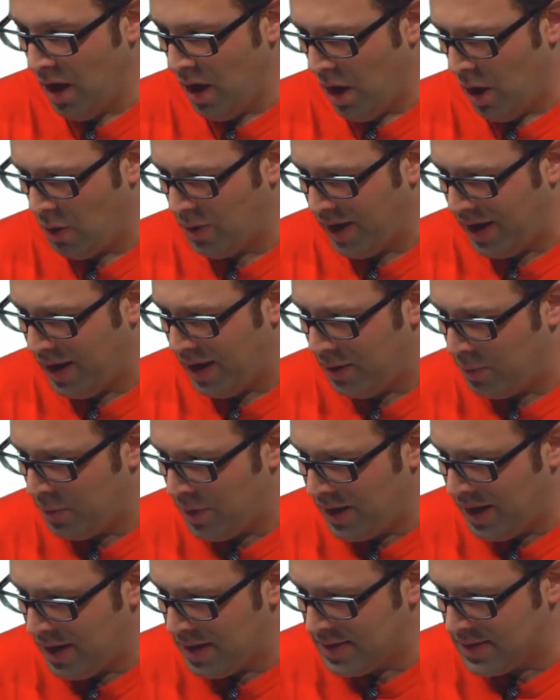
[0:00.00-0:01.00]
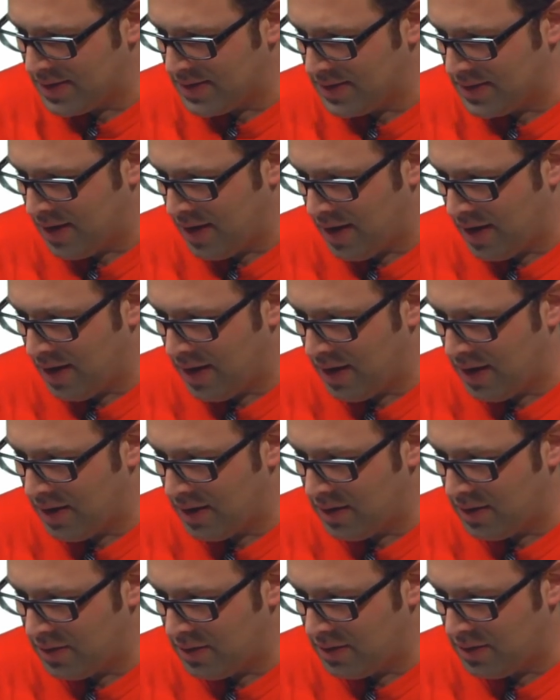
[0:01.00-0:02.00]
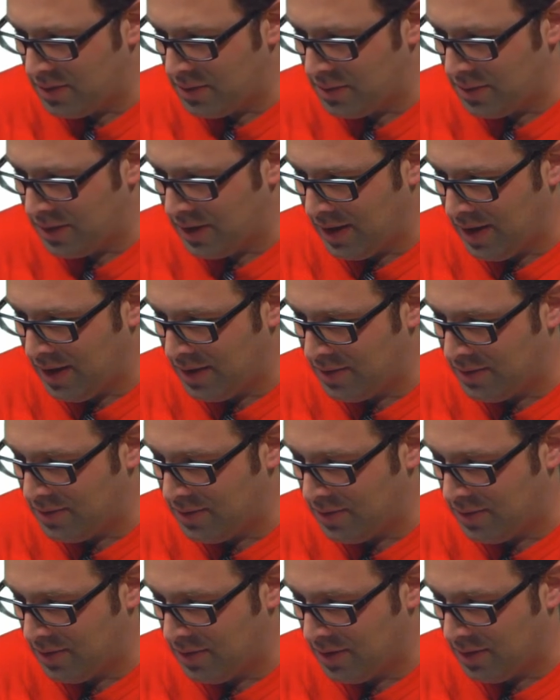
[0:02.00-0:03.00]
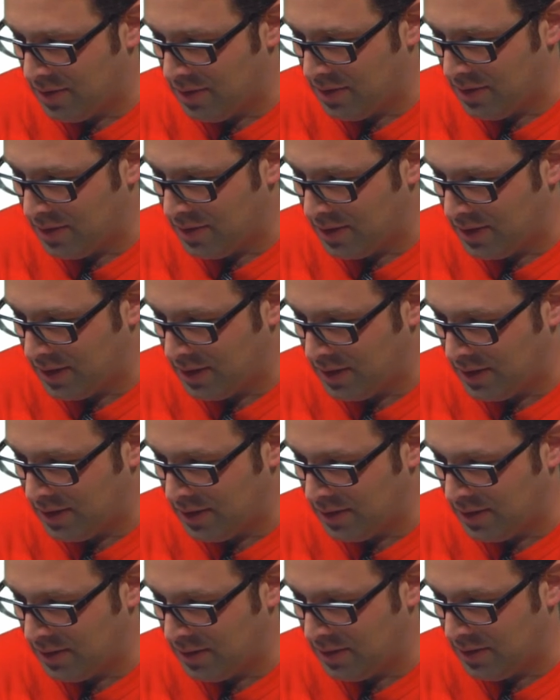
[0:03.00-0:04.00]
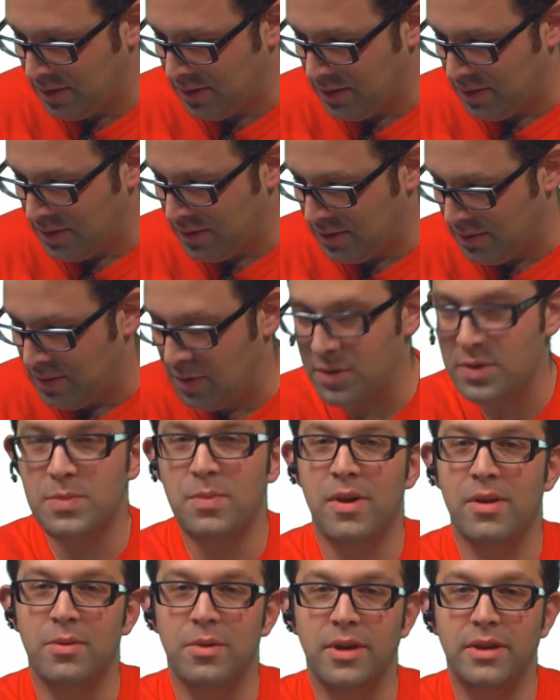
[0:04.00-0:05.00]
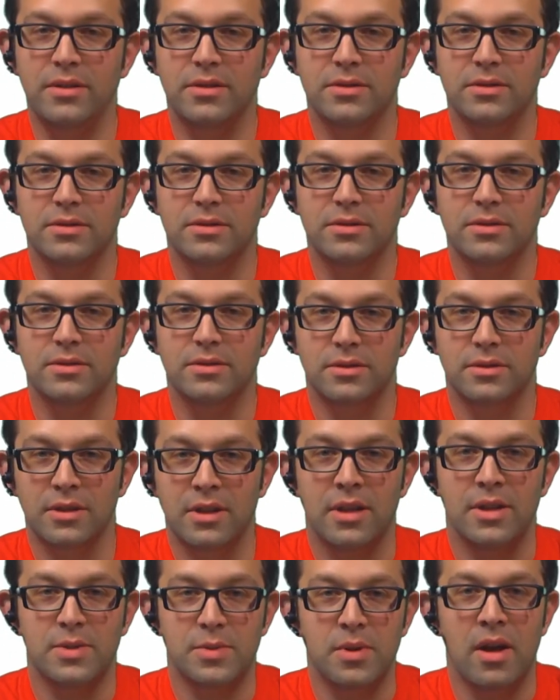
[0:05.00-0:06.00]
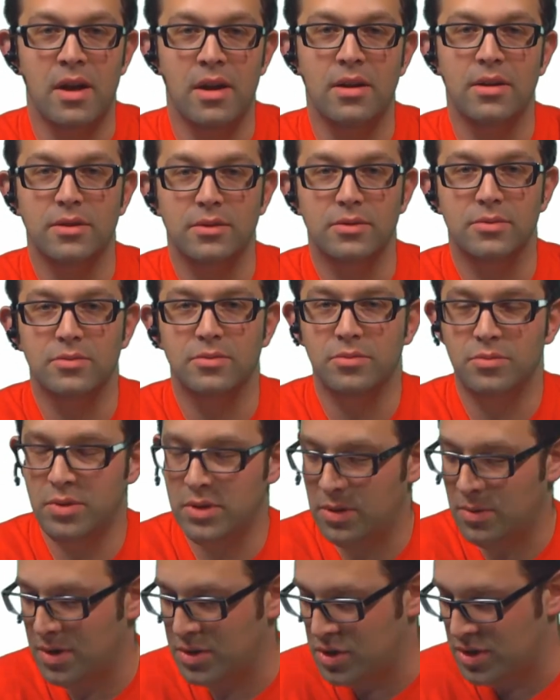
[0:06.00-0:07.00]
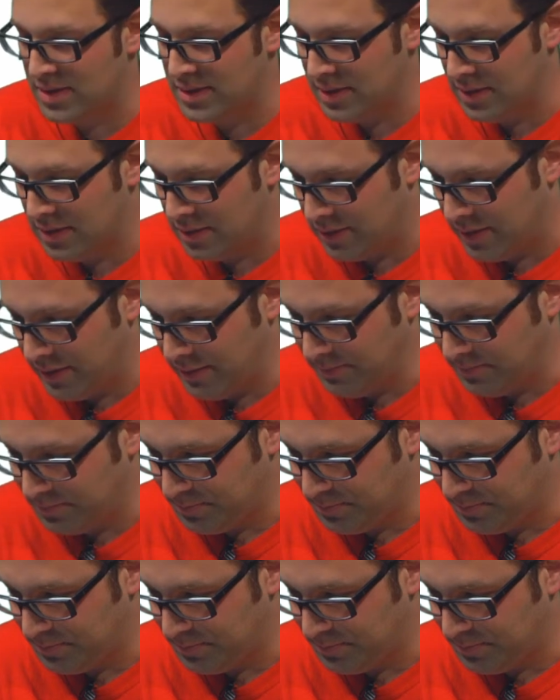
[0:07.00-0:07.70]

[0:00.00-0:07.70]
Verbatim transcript: Okay, what else uh, do we have on here? Folks, by the way, let's uh, put the questions in there,